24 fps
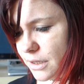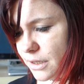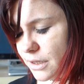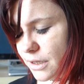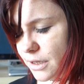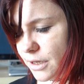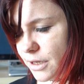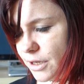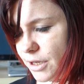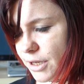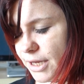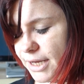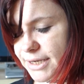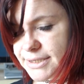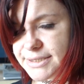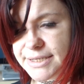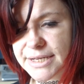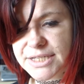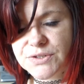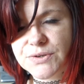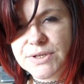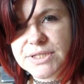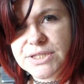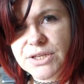
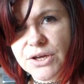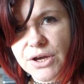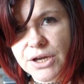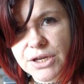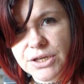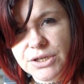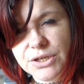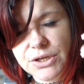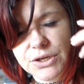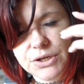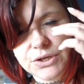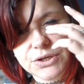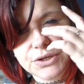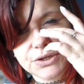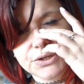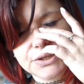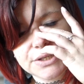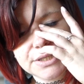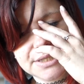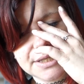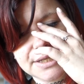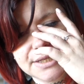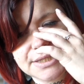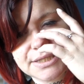accessories that I
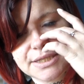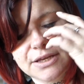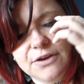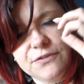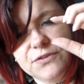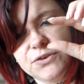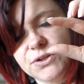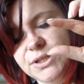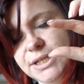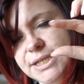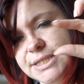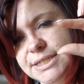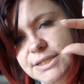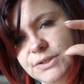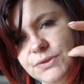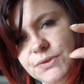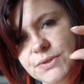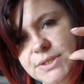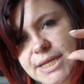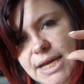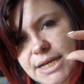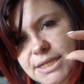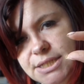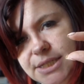use is I've got these little
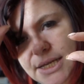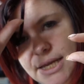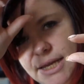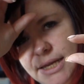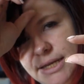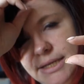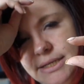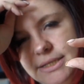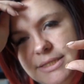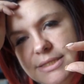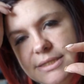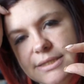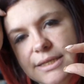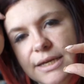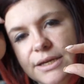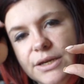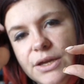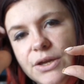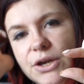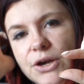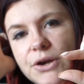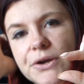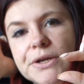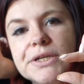sachets that
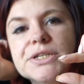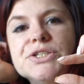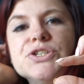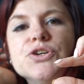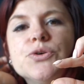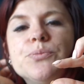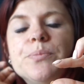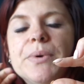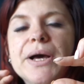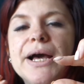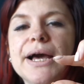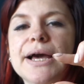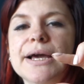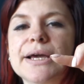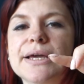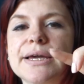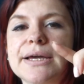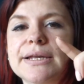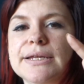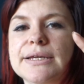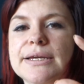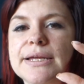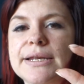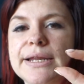can go into your bag,
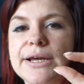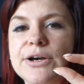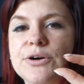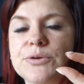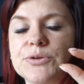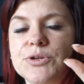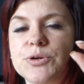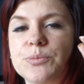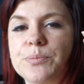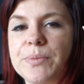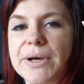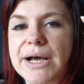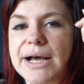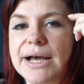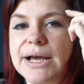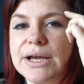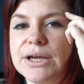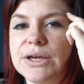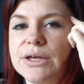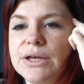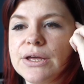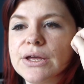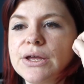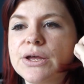and it can help your
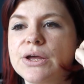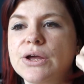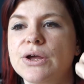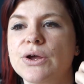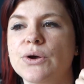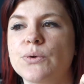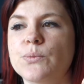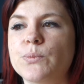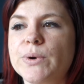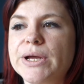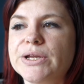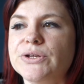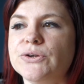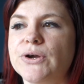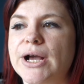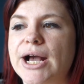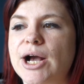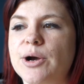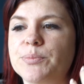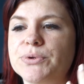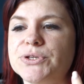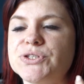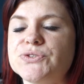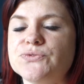bag when your
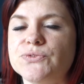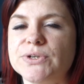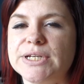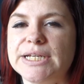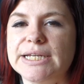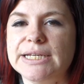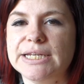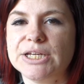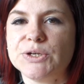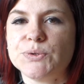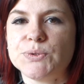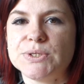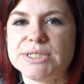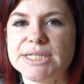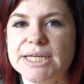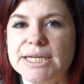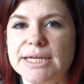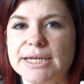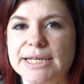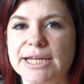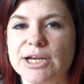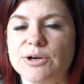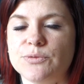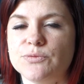output's really liquidy.
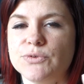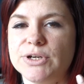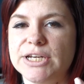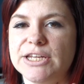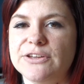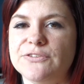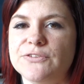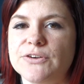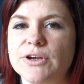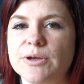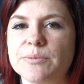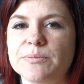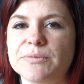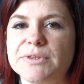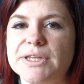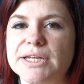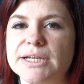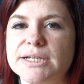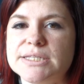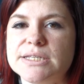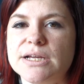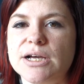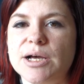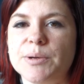It can help really firm
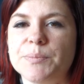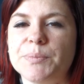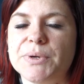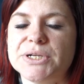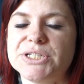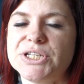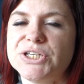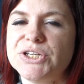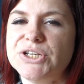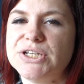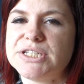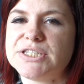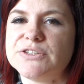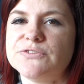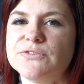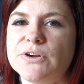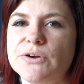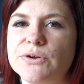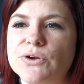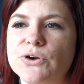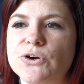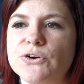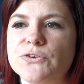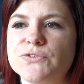things up. I don't use them
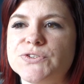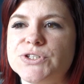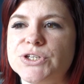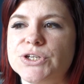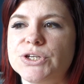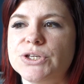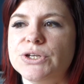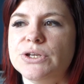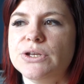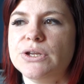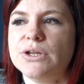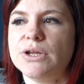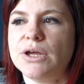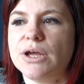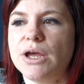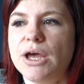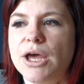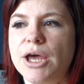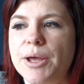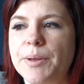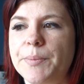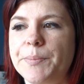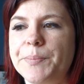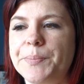very often.
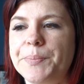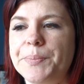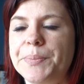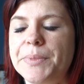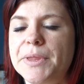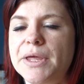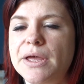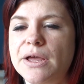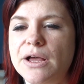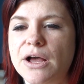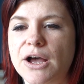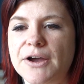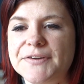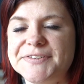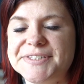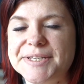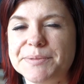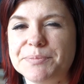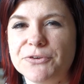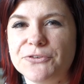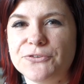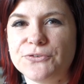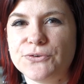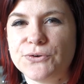I've
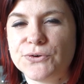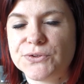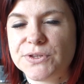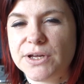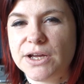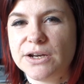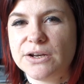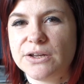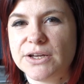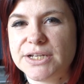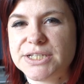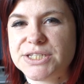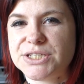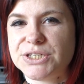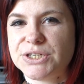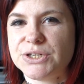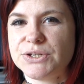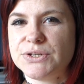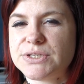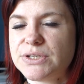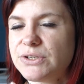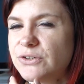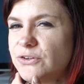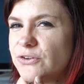said before that I like to
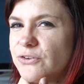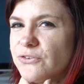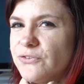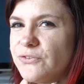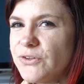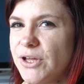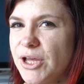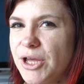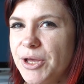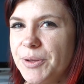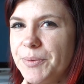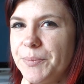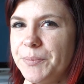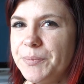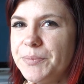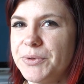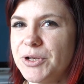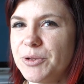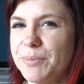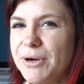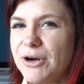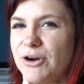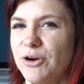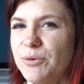use a lot of
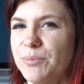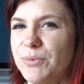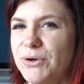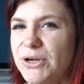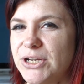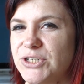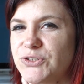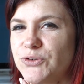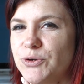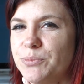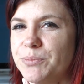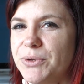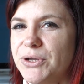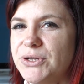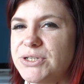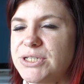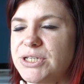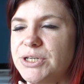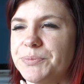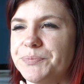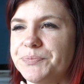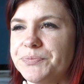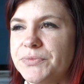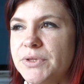loperamide or
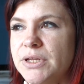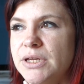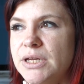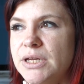Imodium